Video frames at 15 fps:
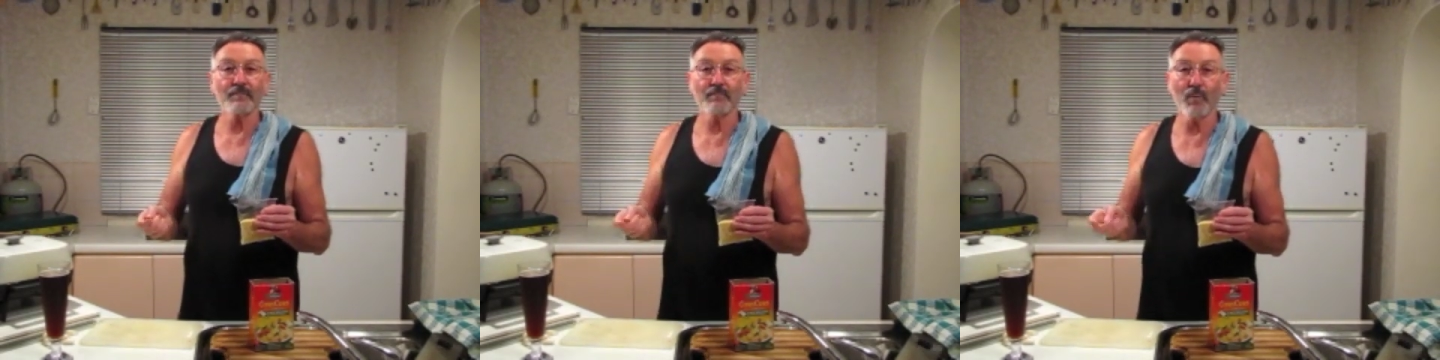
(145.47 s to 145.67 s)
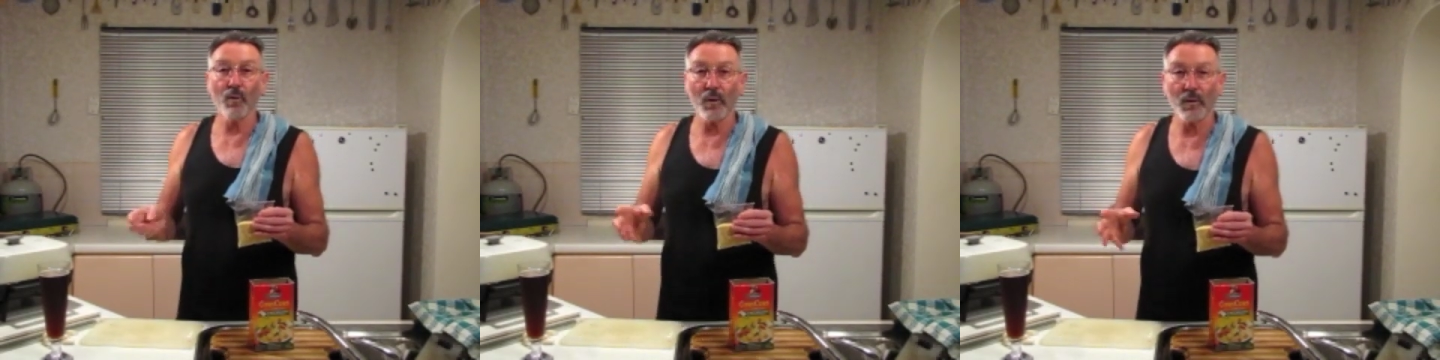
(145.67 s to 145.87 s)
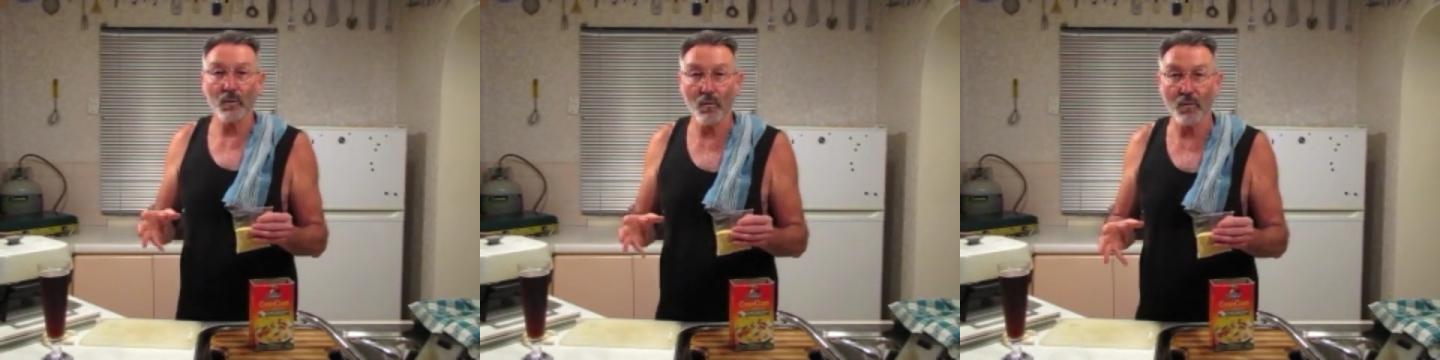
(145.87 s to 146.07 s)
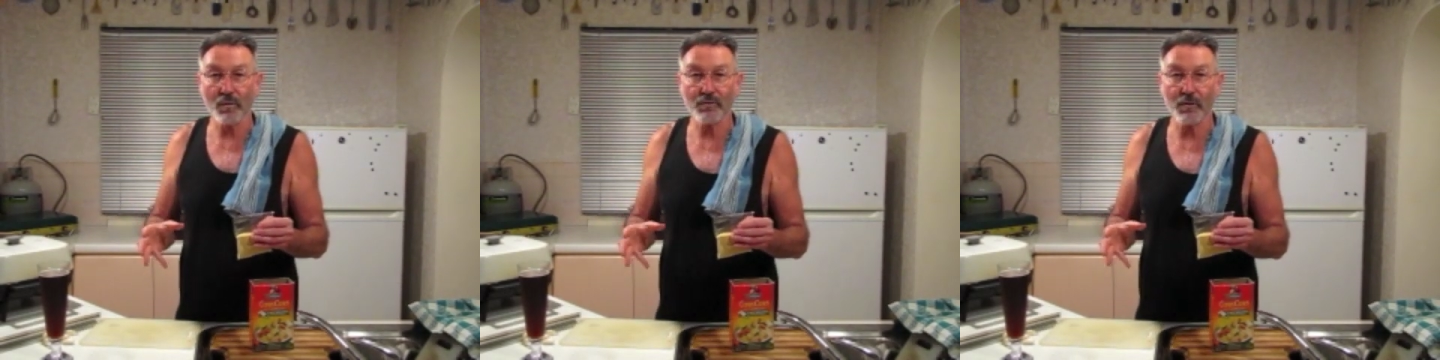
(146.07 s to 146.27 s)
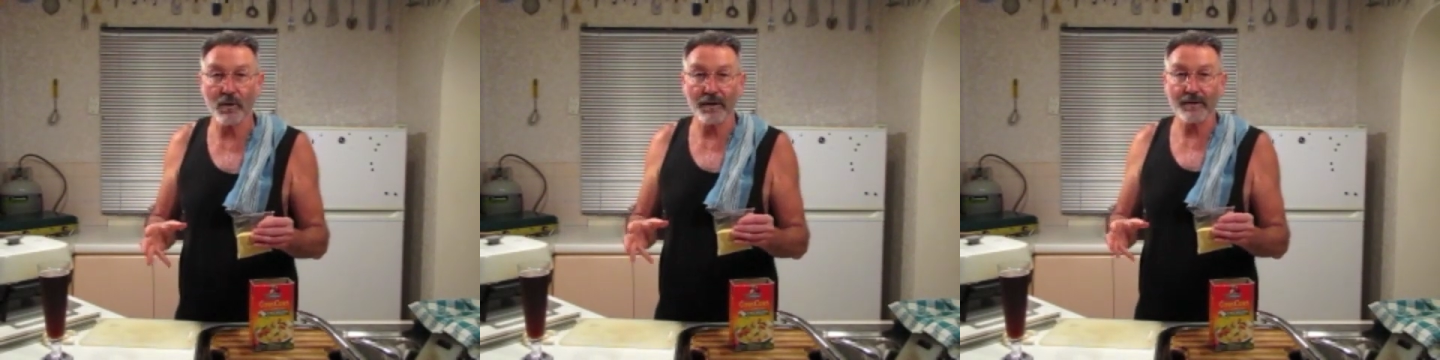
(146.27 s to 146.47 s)
boiling
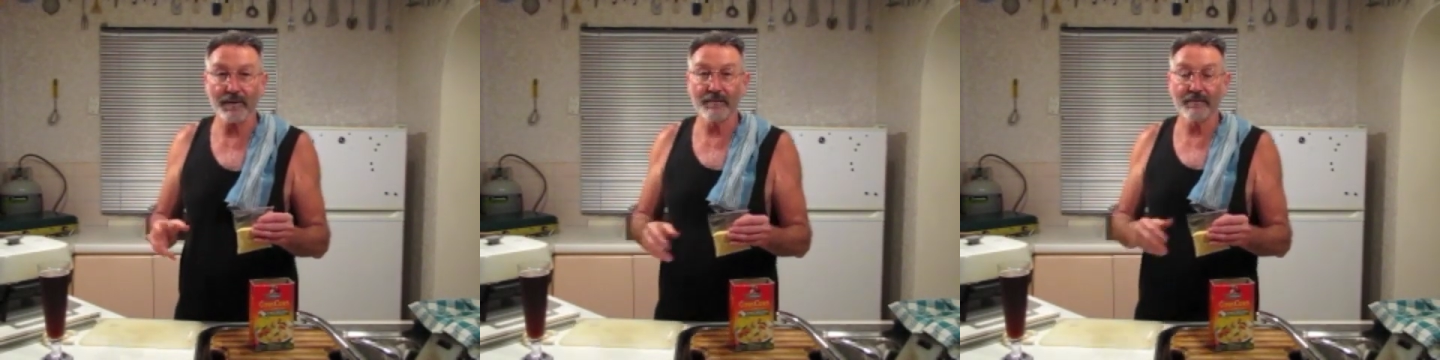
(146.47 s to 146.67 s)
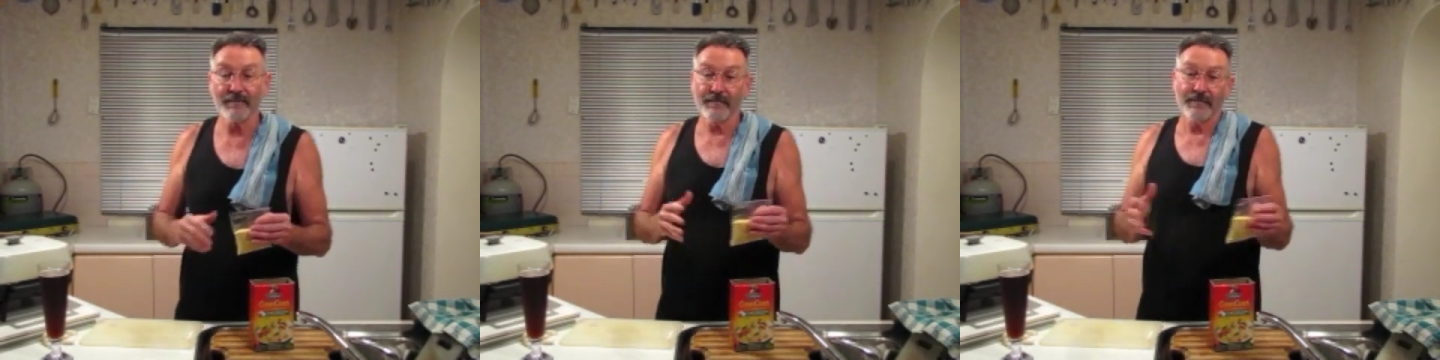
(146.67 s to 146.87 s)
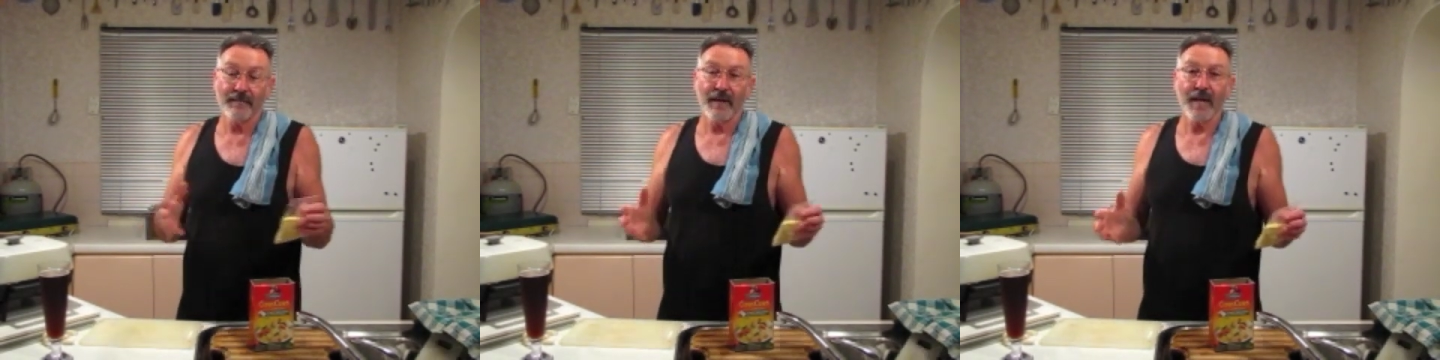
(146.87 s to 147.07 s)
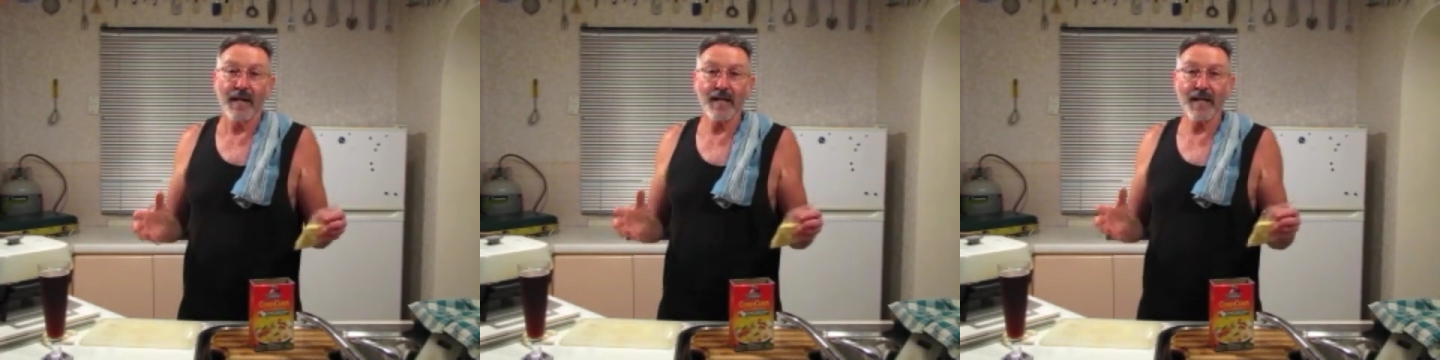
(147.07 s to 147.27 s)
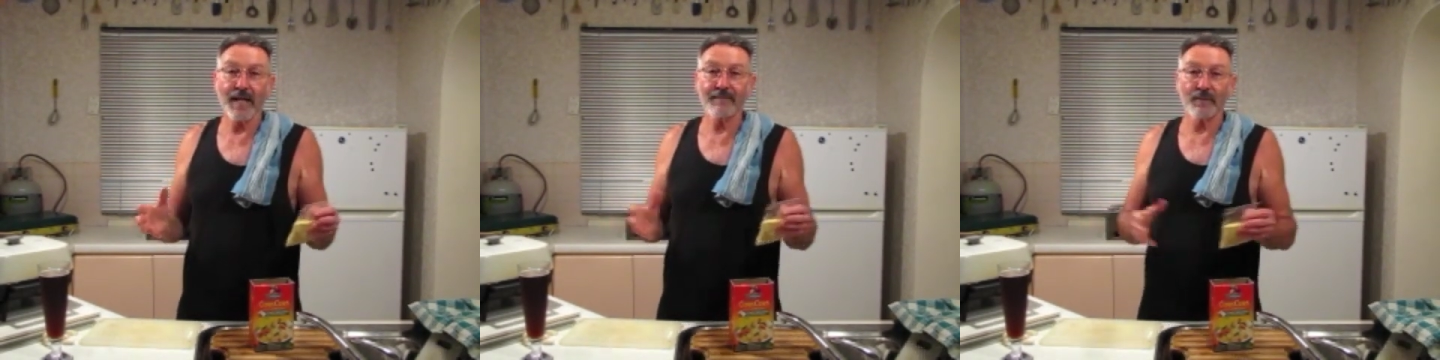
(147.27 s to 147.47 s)
water on it
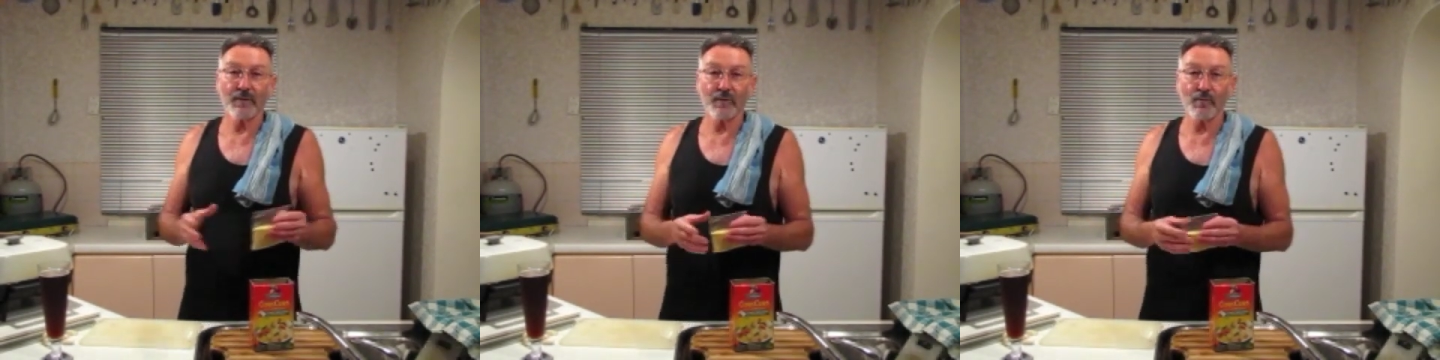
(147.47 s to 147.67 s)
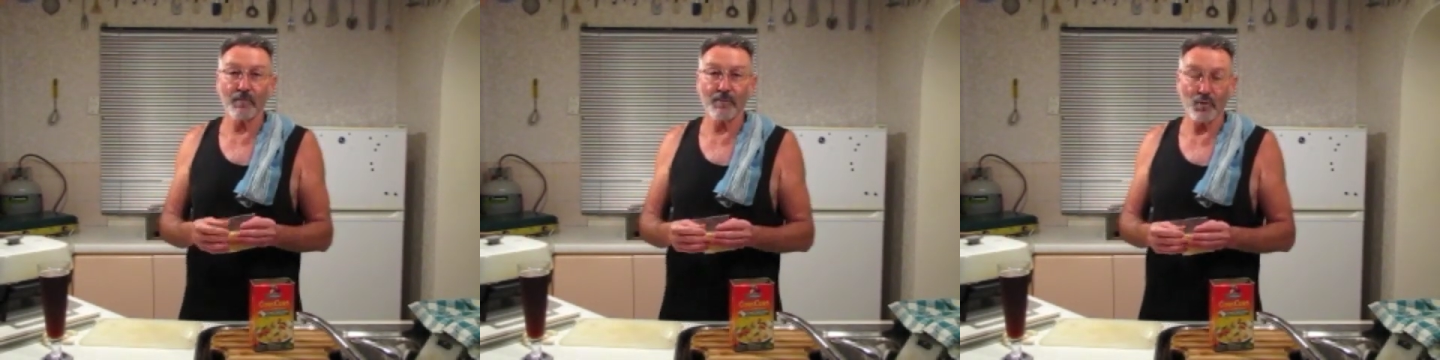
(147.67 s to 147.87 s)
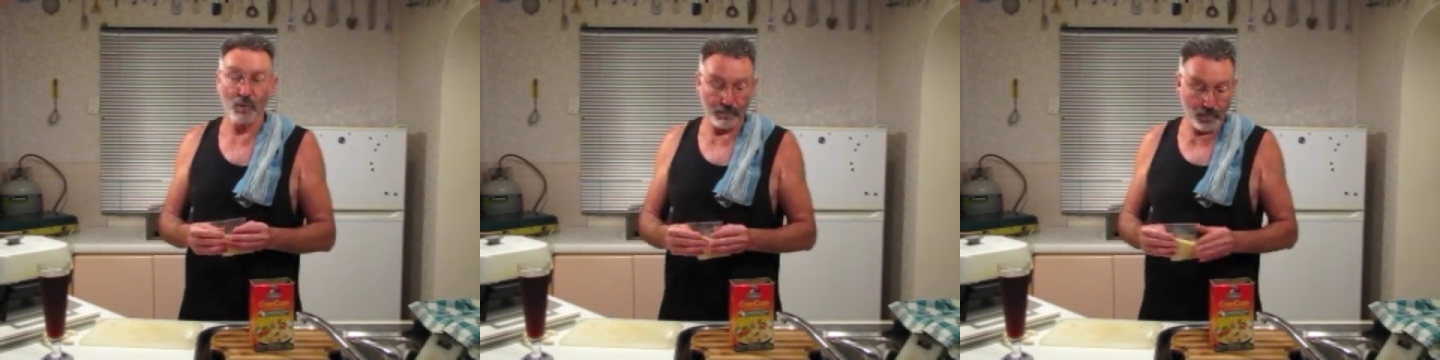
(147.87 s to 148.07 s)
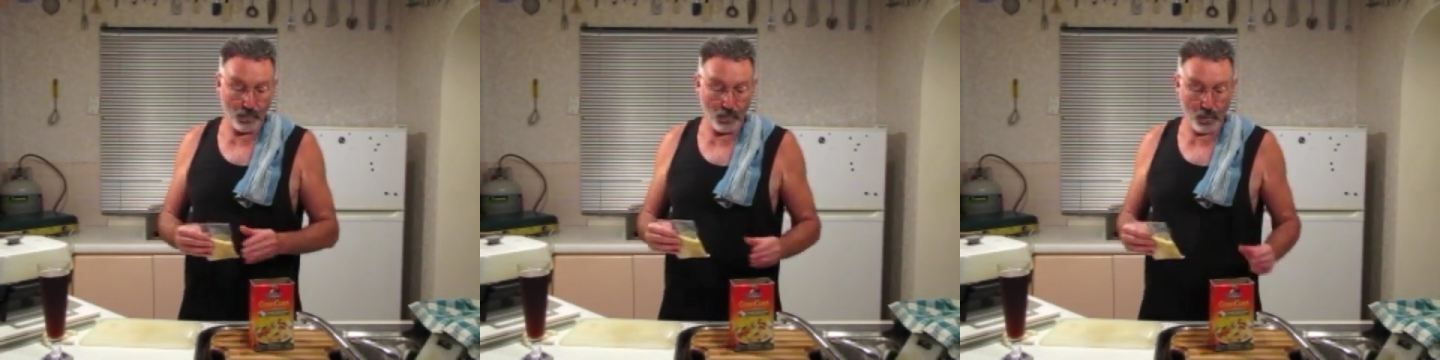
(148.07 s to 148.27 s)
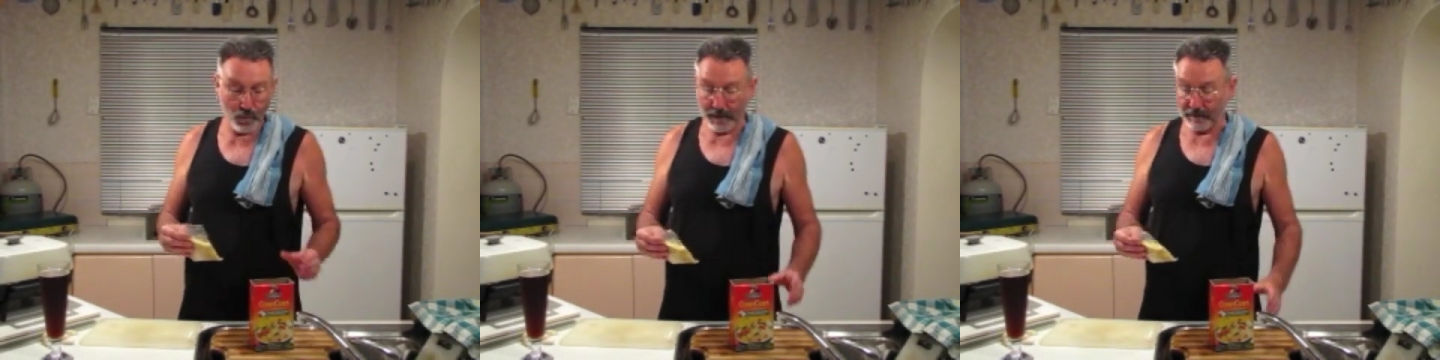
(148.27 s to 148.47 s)
and leave it to absorb
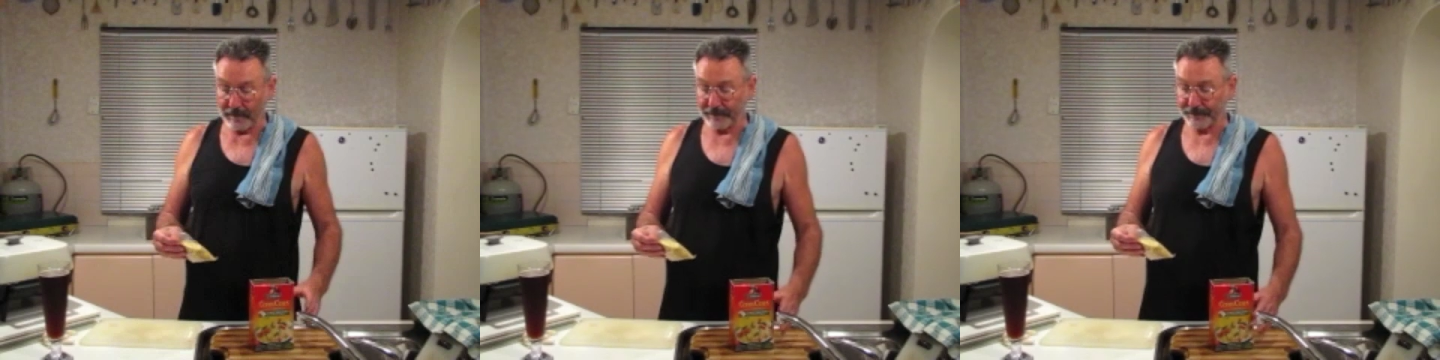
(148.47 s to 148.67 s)
the water.